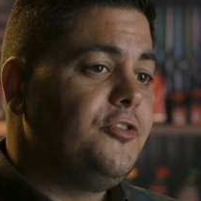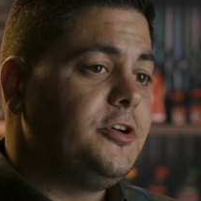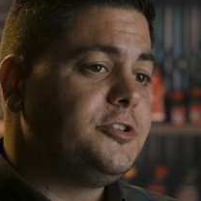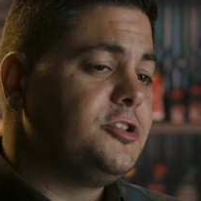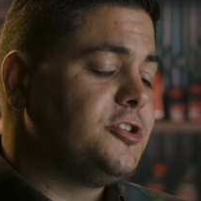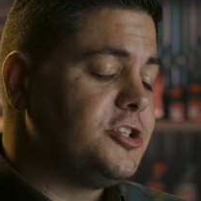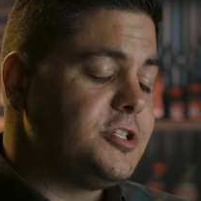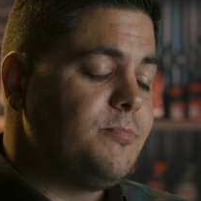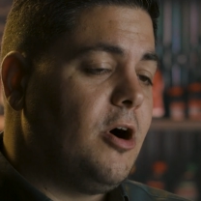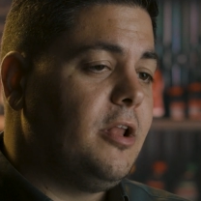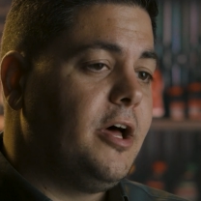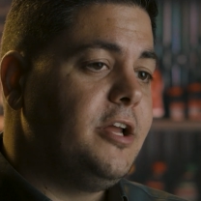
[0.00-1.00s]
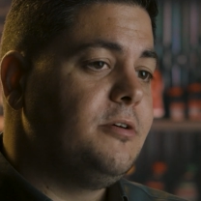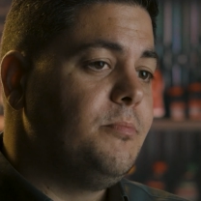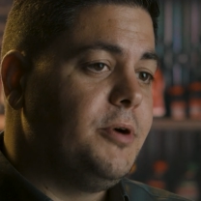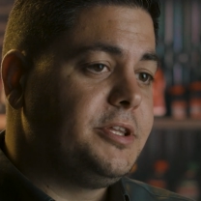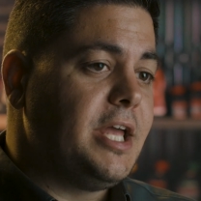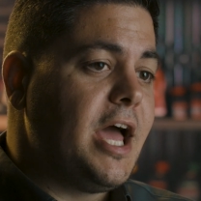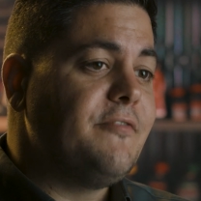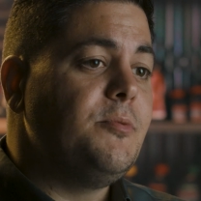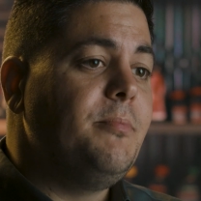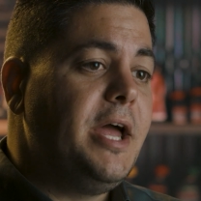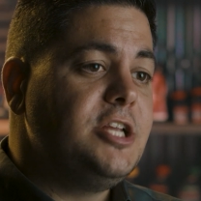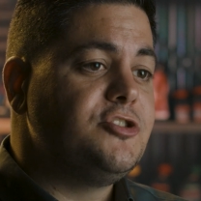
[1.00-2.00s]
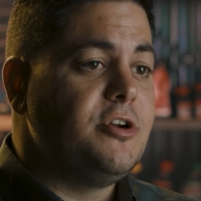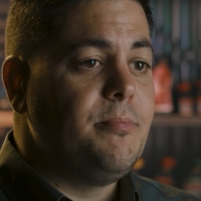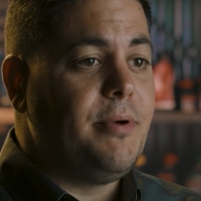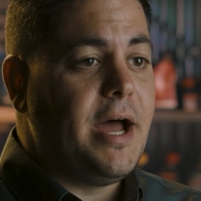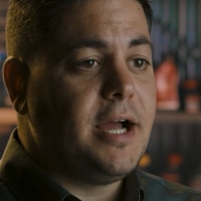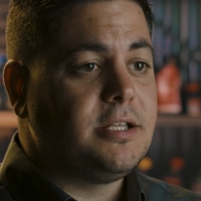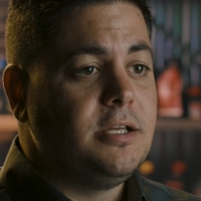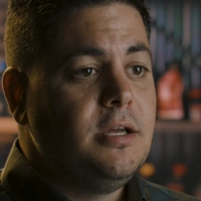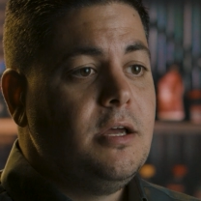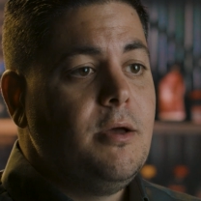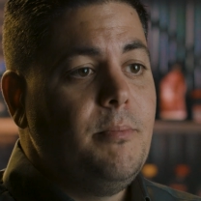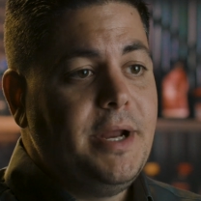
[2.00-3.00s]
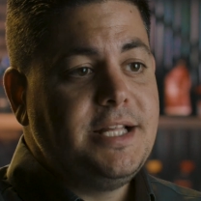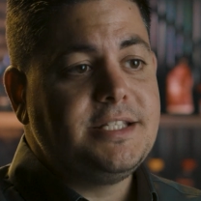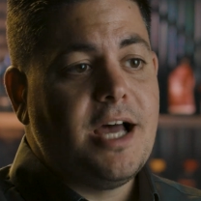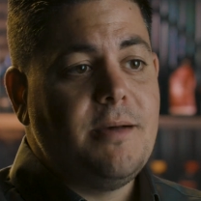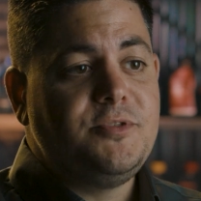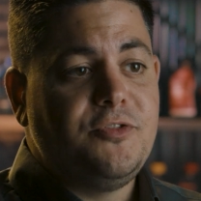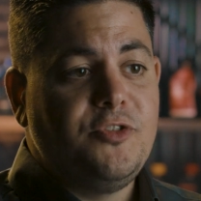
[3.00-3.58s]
filters are a small item, but they have a major impact. Many times